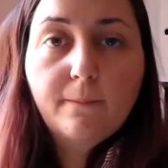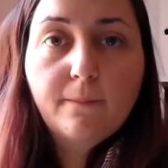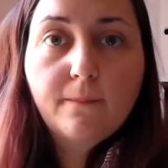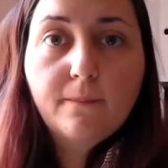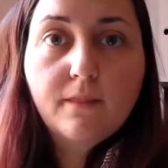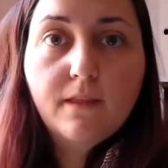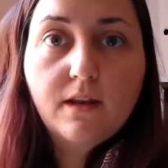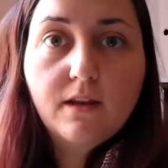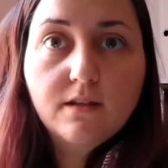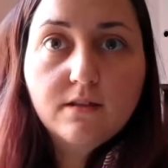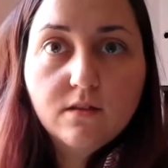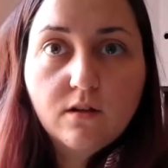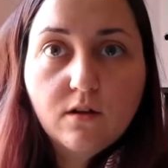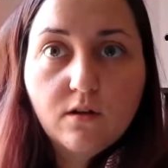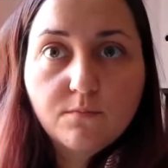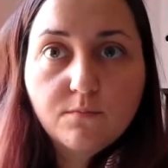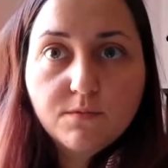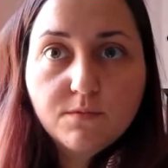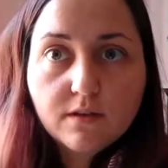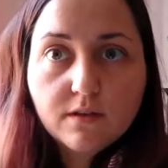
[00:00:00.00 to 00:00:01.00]
Then it's
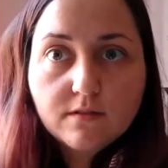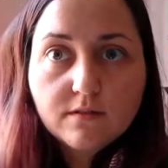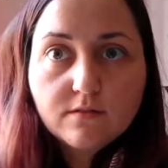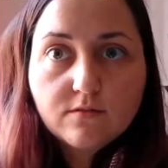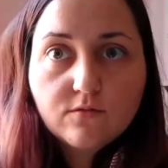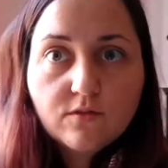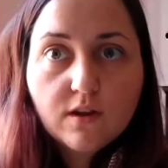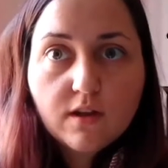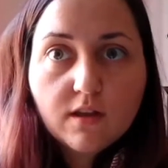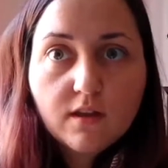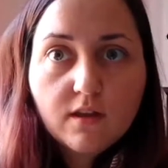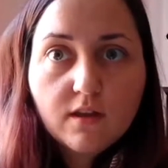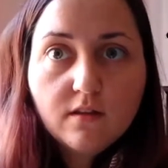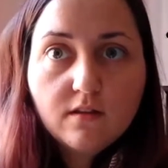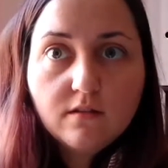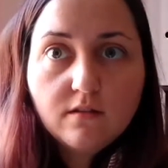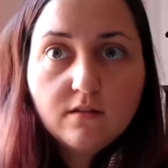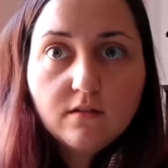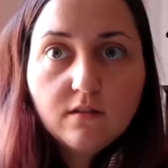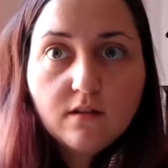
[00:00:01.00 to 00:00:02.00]
object tracking.
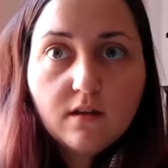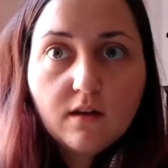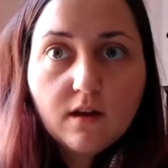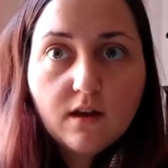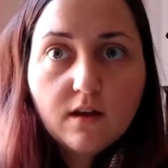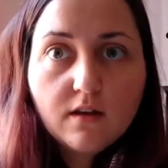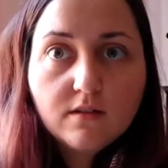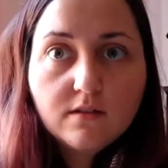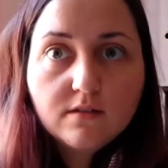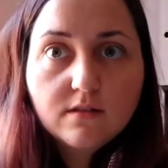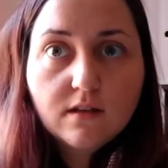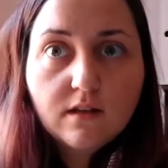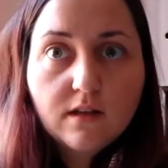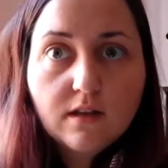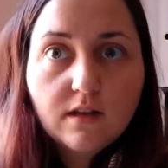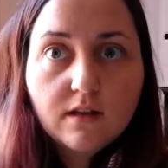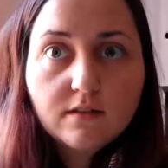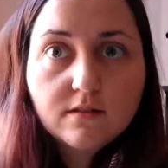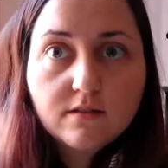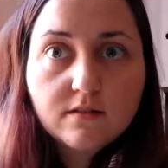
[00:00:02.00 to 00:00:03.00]
I
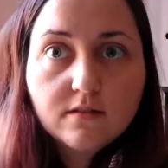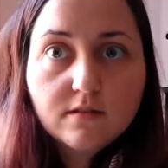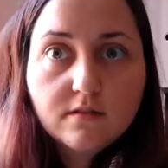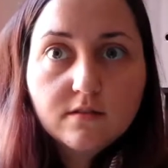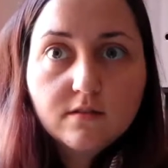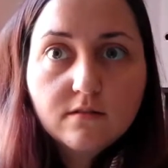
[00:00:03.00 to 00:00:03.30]
select.